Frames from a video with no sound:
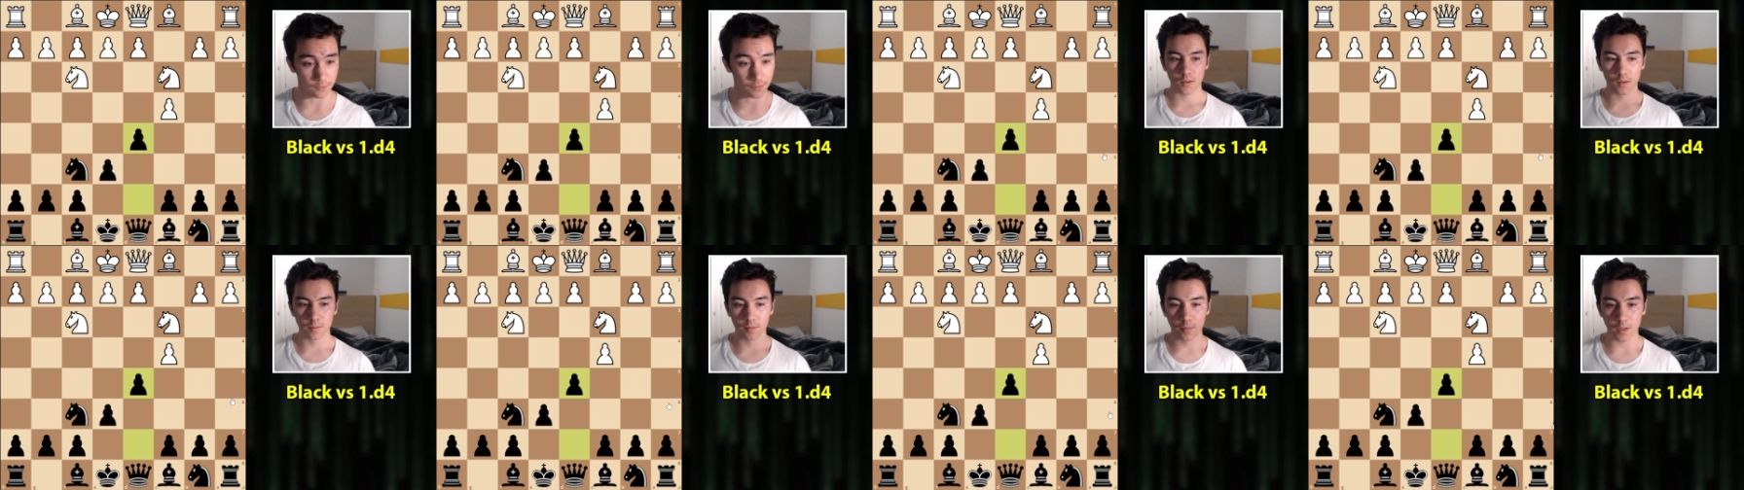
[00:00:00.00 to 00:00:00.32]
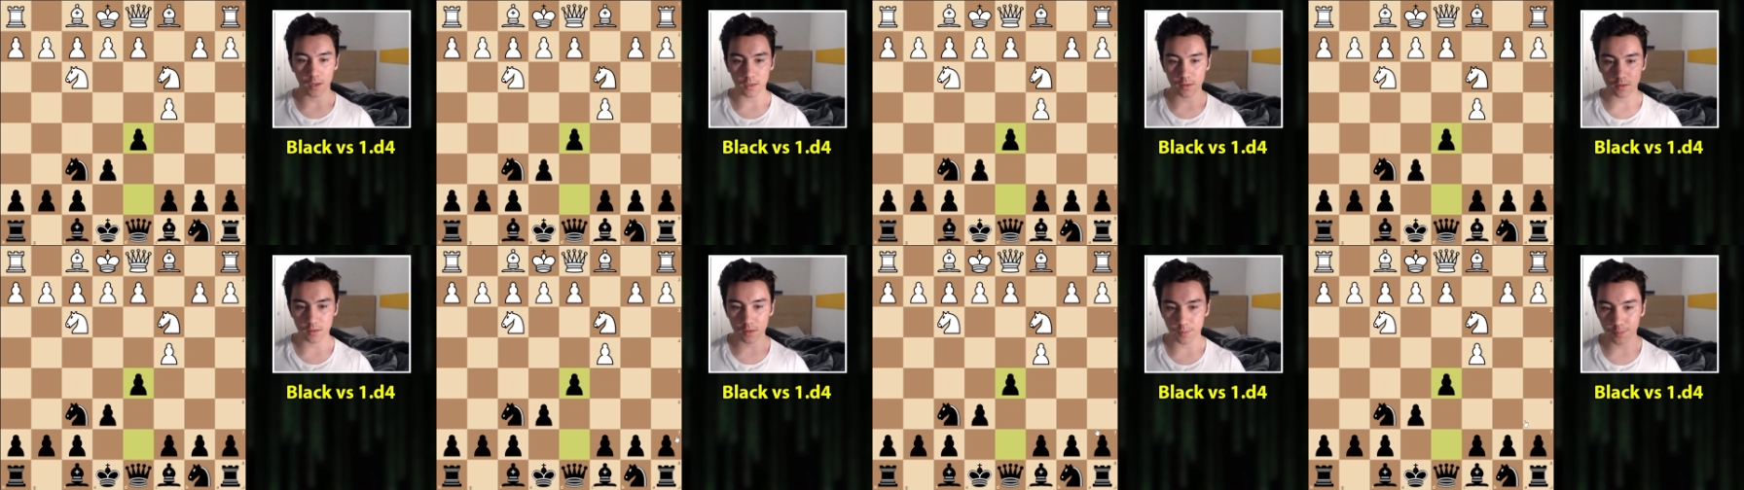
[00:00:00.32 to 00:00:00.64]

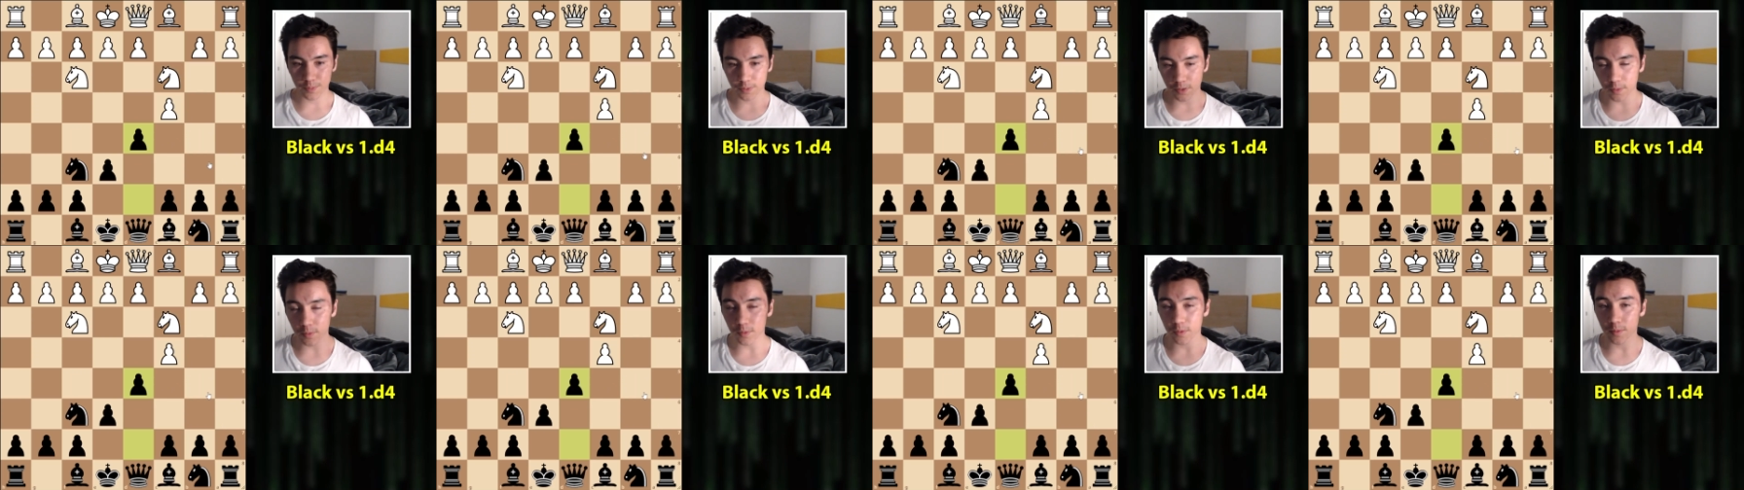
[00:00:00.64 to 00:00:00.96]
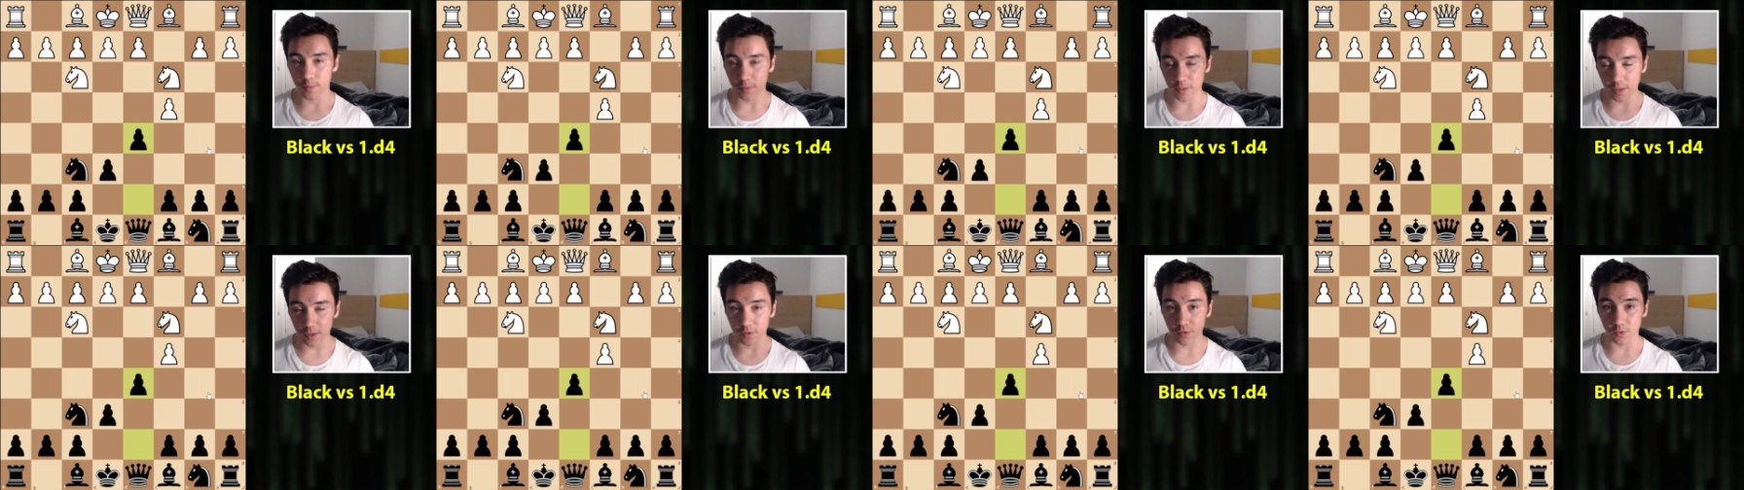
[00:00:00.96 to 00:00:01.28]
But the problem
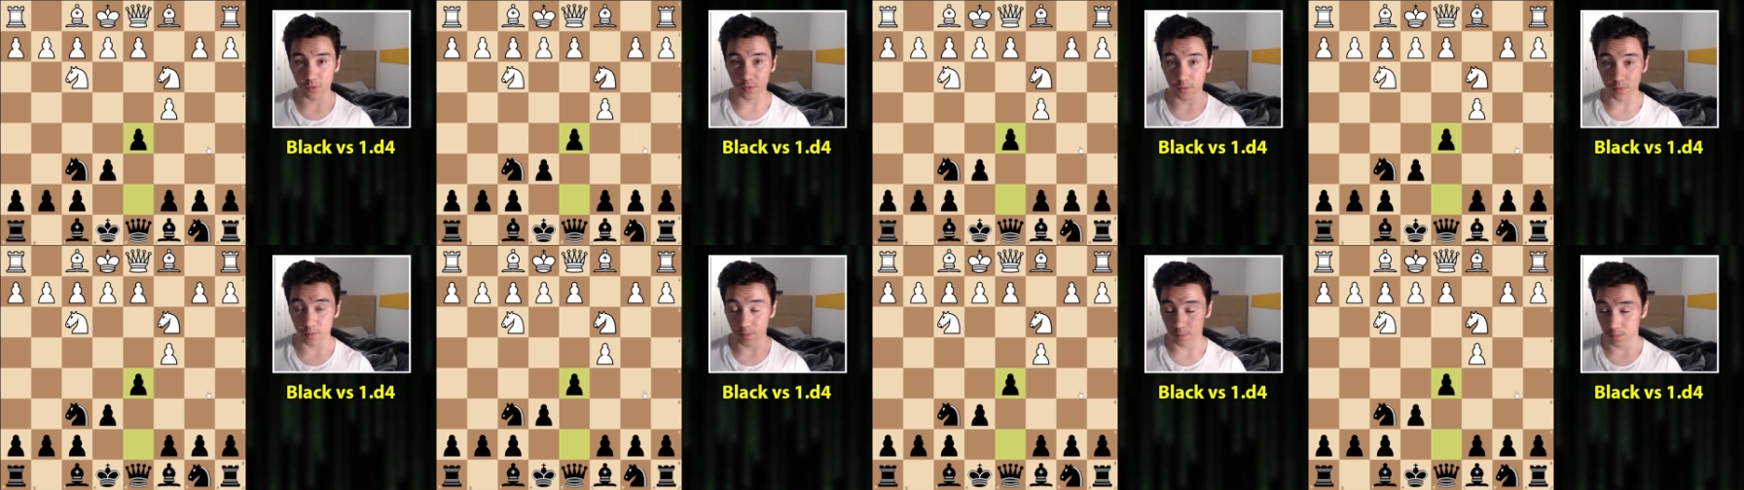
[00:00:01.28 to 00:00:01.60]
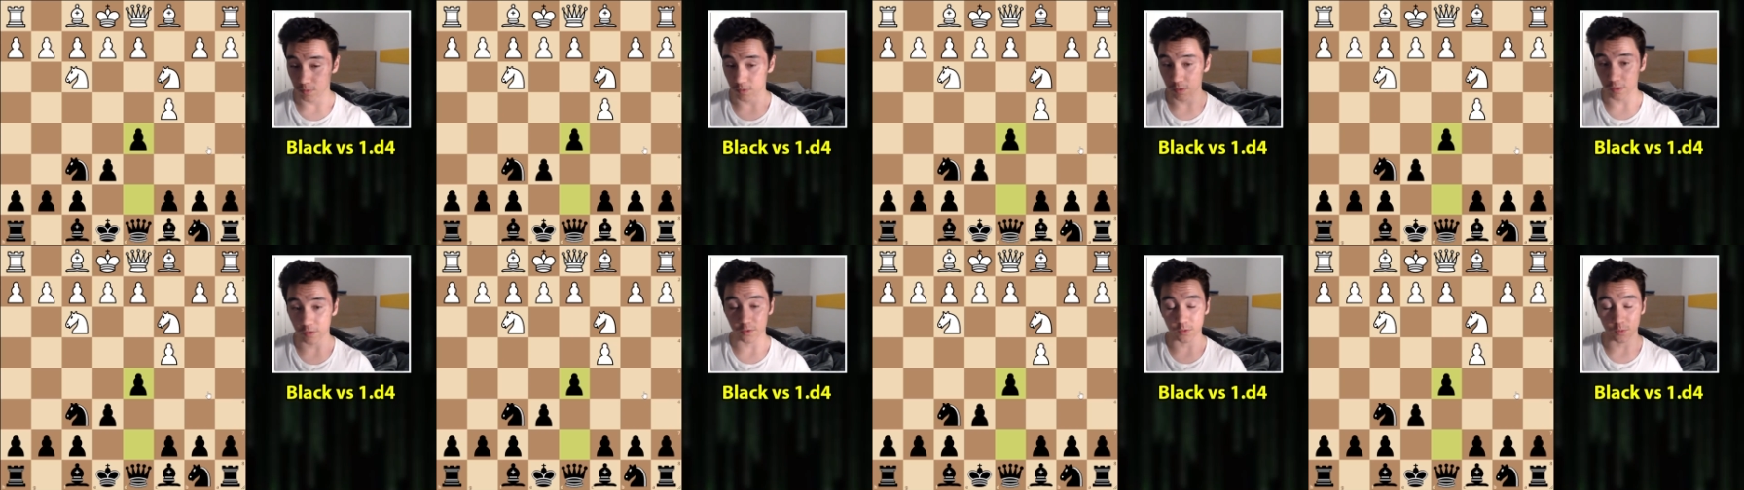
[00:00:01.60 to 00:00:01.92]
is, at
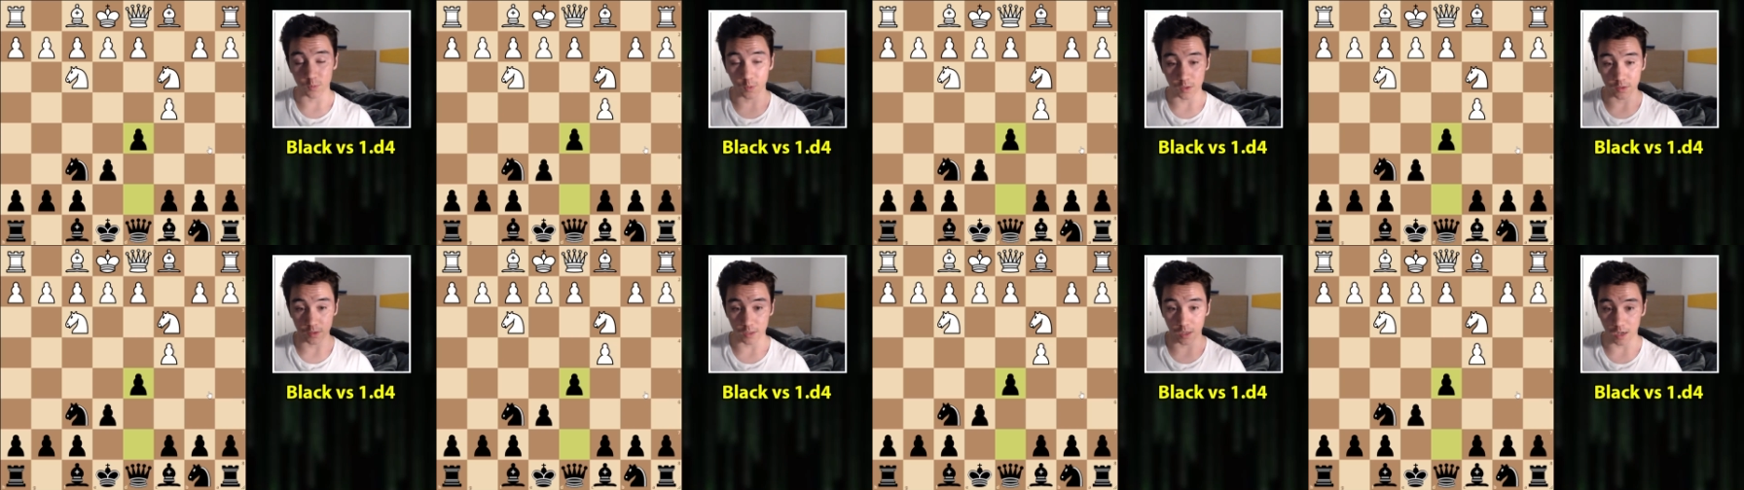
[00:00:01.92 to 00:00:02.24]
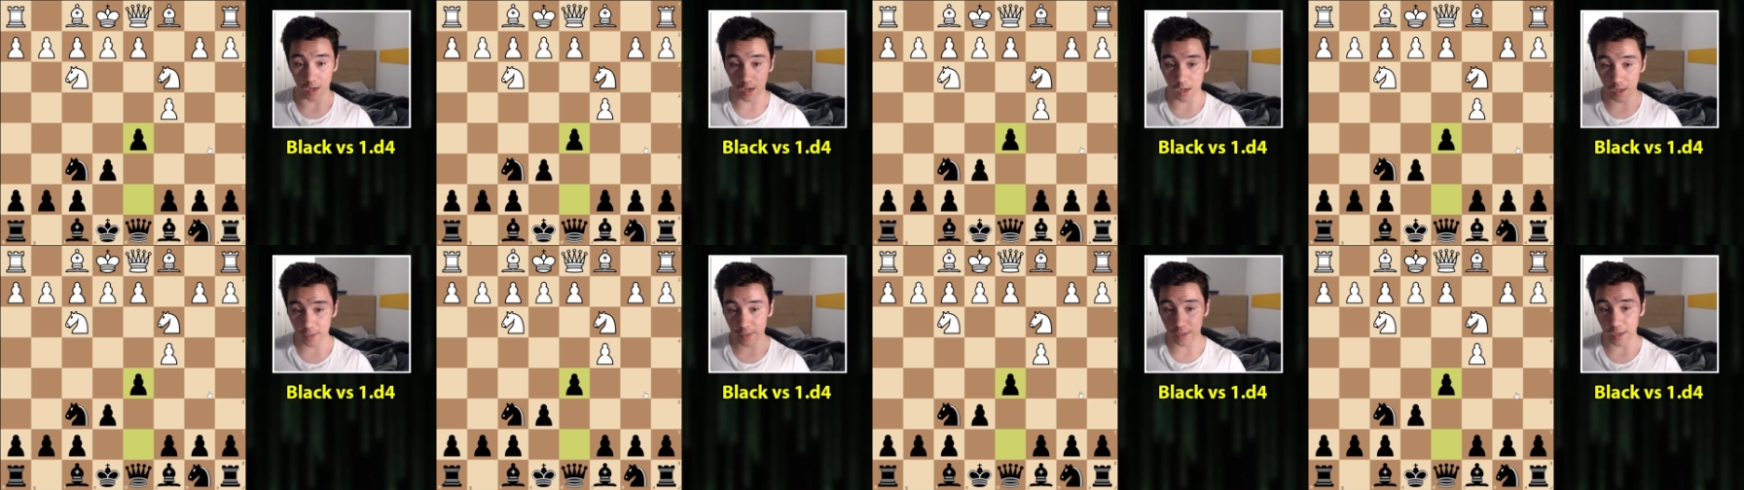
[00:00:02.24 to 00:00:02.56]
least the one that
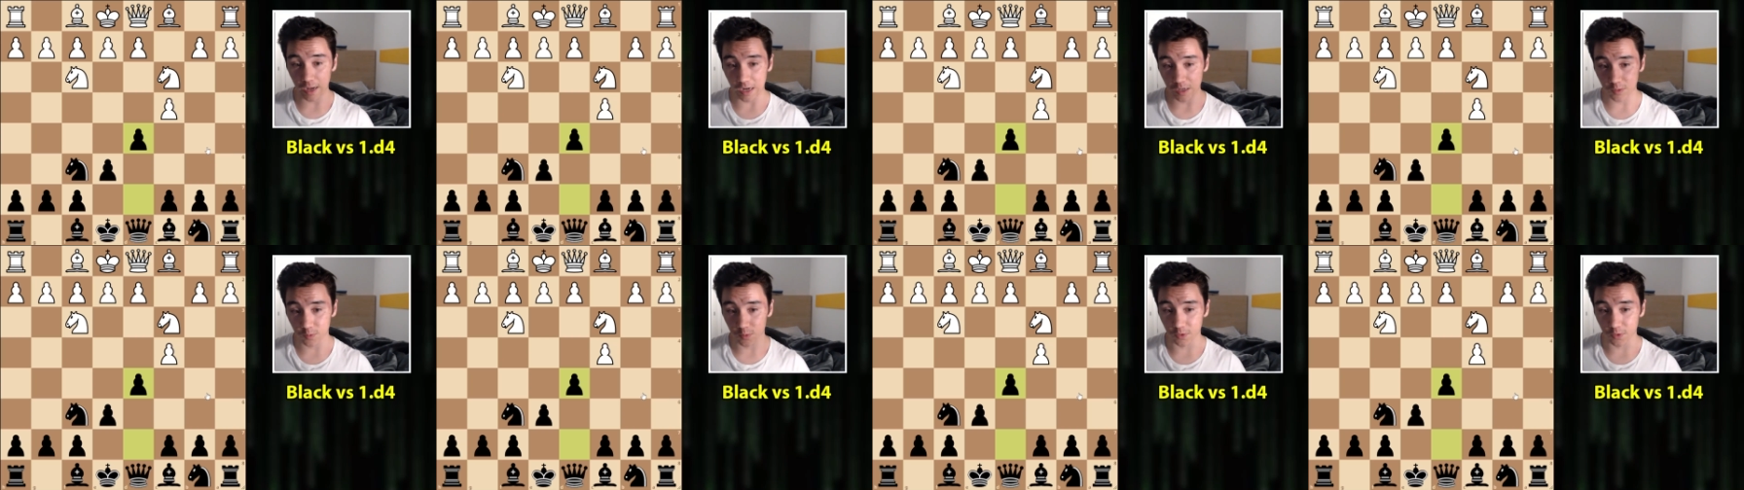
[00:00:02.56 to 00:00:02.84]
I had,